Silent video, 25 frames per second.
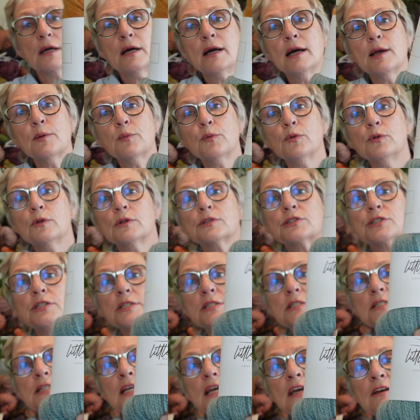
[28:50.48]
I will
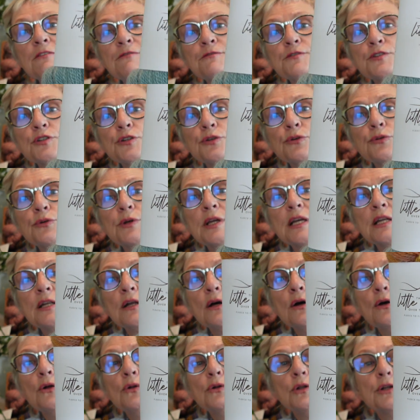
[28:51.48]
just have to get
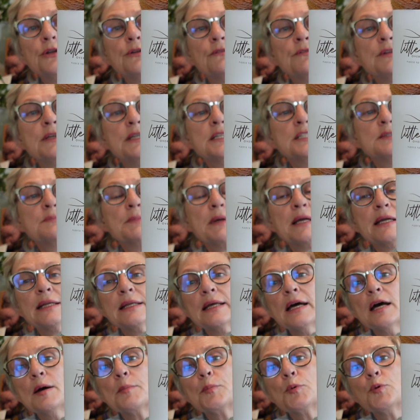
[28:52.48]
a whole lot of these made
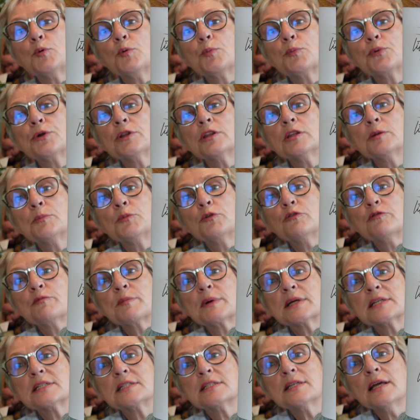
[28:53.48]
up or print them off
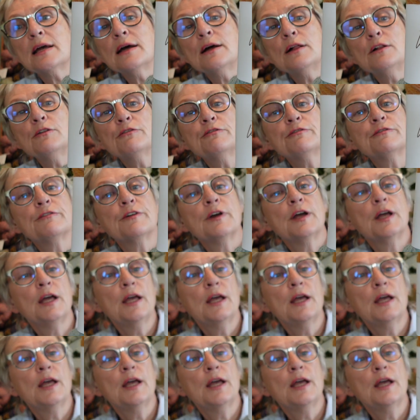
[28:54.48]
myself,